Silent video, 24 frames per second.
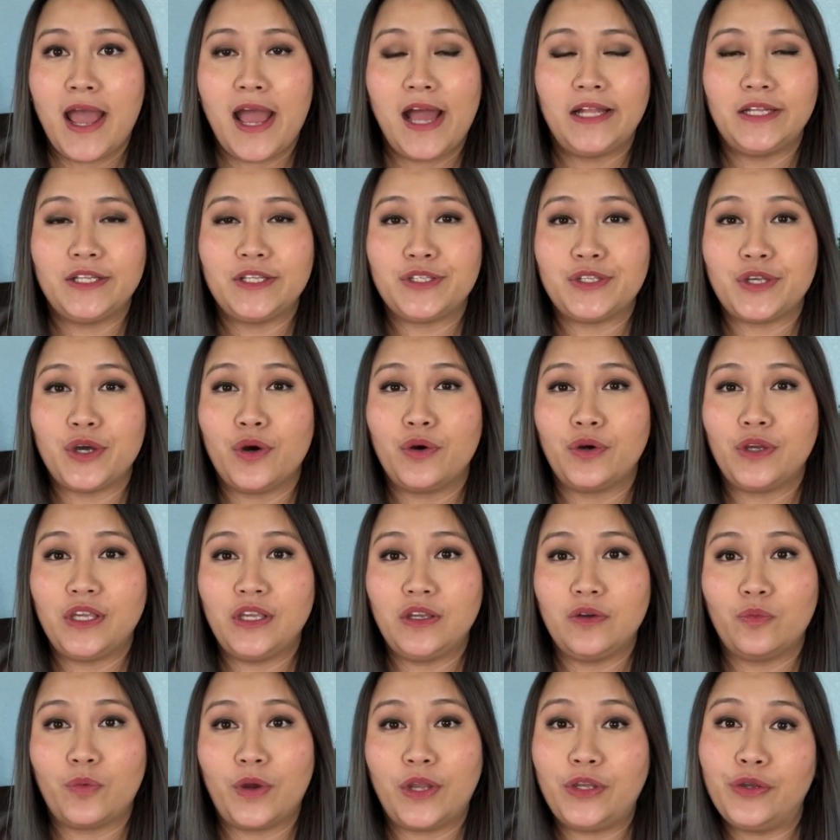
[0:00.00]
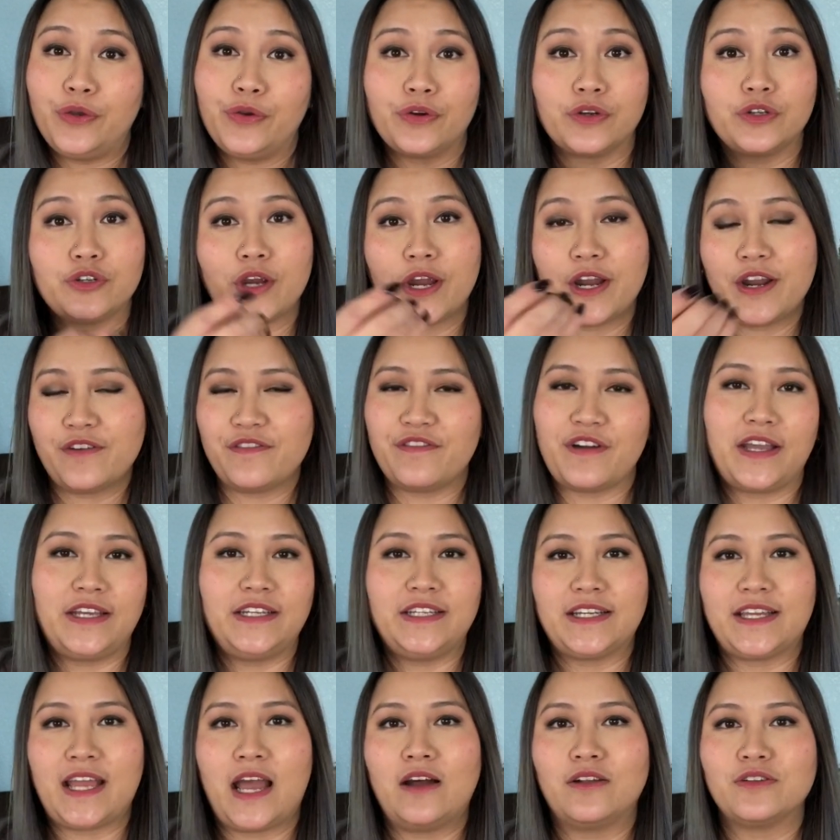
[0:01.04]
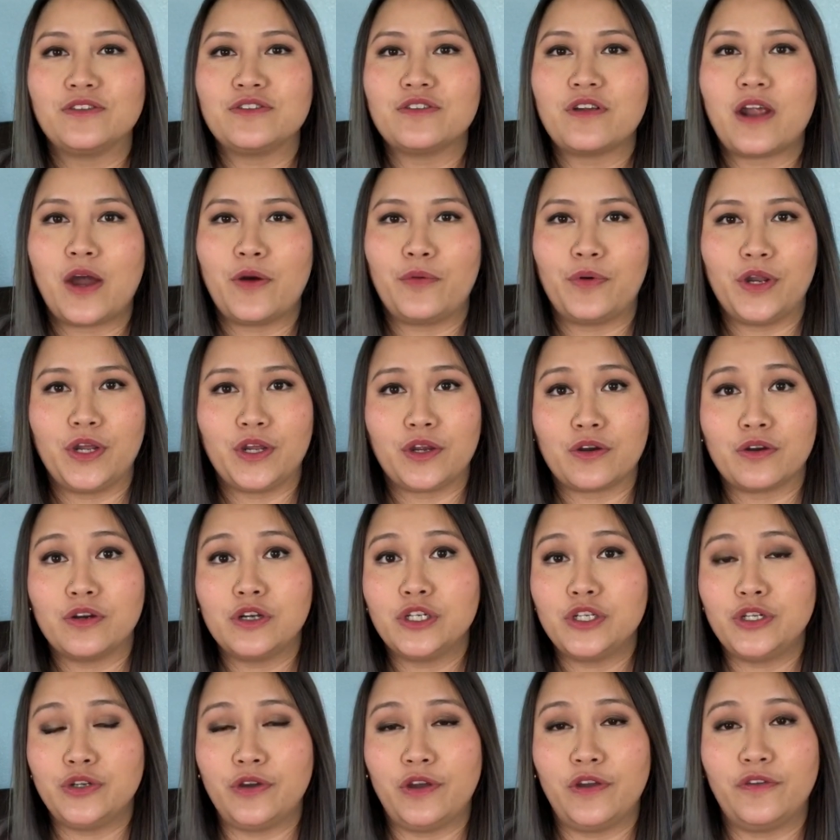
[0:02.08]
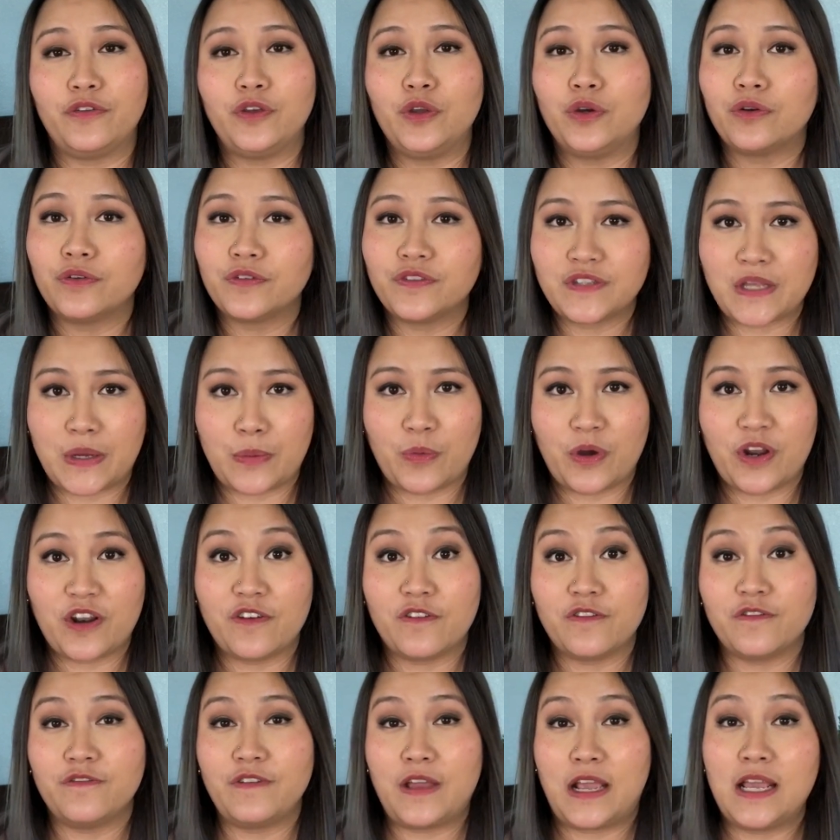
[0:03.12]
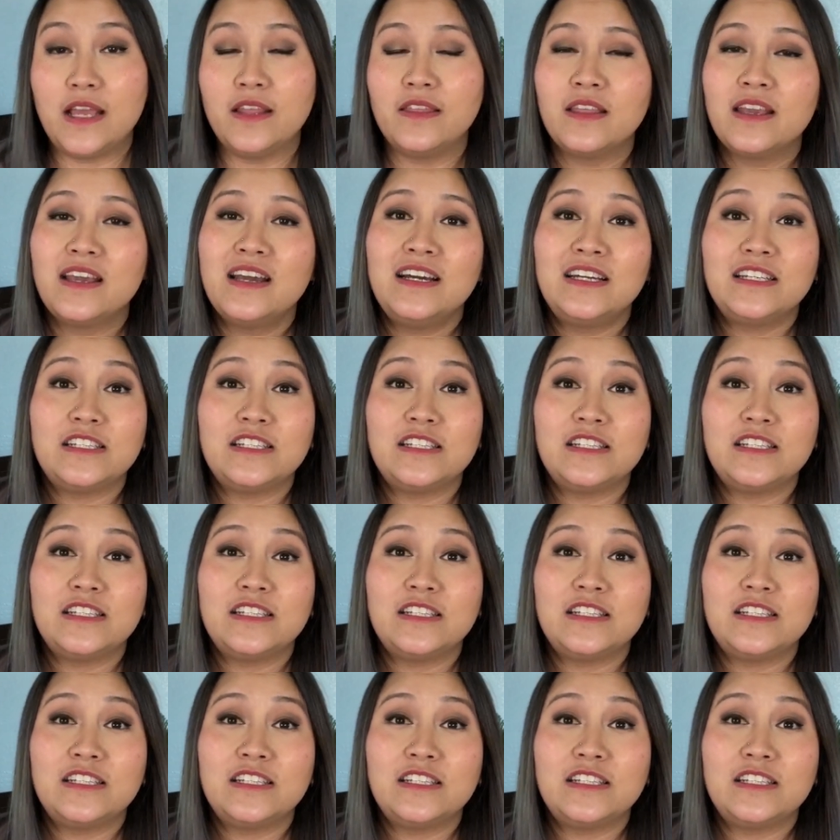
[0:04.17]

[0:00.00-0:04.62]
And so when you're trying to find a counselor, I would encourage you, if you're someone of faith,